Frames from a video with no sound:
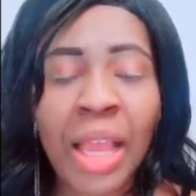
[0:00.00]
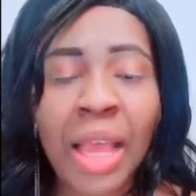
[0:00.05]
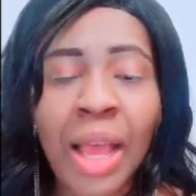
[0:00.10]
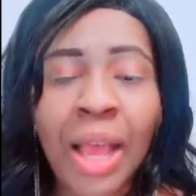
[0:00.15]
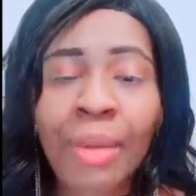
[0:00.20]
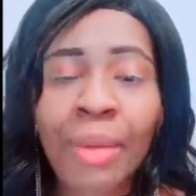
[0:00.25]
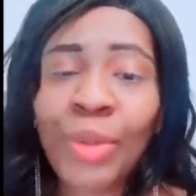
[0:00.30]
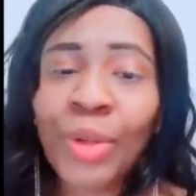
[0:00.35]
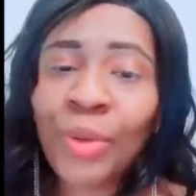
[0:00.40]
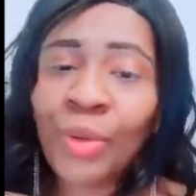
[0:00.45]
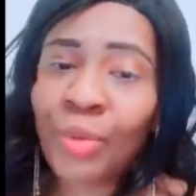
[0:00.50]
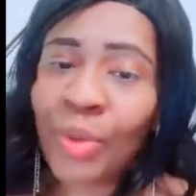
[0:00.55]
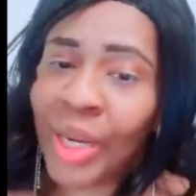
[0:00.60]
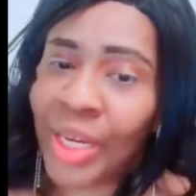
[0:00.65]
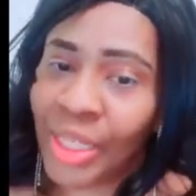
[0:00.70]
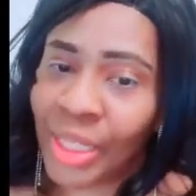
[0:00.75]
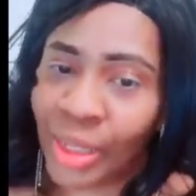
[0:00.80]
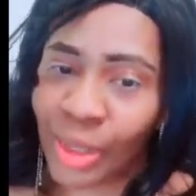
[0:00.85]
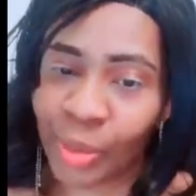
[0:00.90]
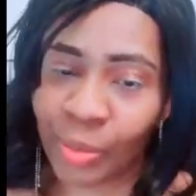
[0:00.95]
I'm not
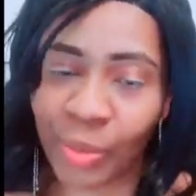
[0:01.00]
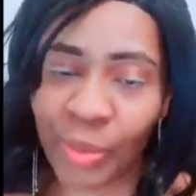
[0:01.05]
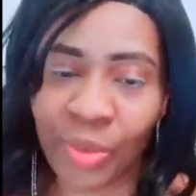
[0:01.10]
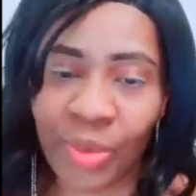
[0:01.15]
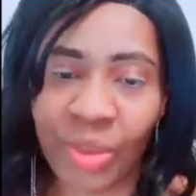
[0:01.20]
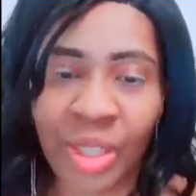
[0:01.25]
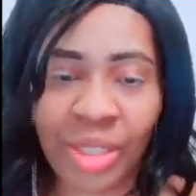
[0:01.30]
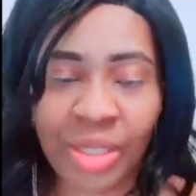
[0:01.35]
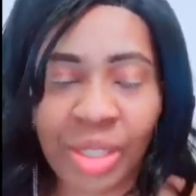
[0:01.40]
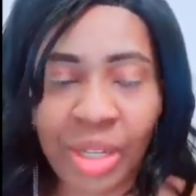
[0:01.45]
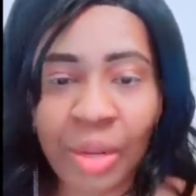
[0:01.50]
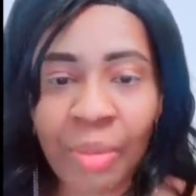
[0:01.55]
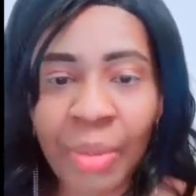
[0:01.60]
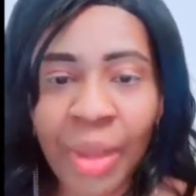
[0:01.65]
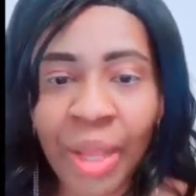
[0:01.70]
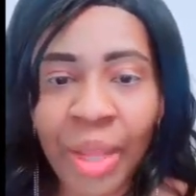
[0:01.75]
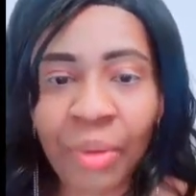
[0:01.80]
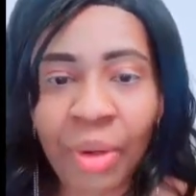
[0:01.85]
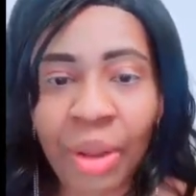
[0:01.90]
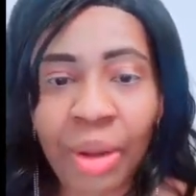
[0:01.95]
ready to put things at the
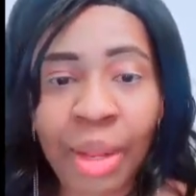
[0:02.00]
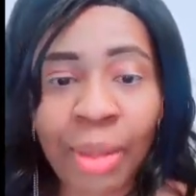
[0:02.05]
background.